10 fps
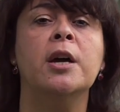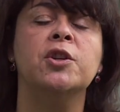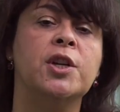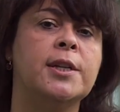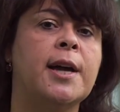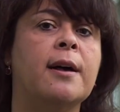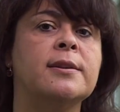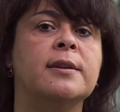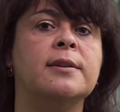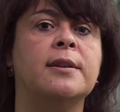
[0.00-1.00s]
she
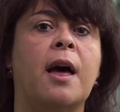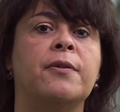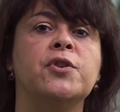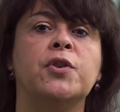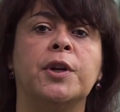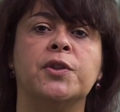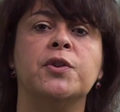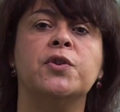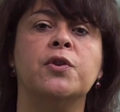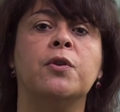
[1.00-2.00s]
tells us that the trickster
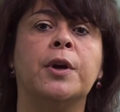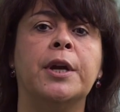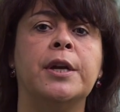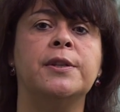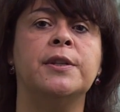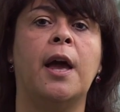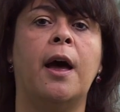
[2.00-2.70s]
stories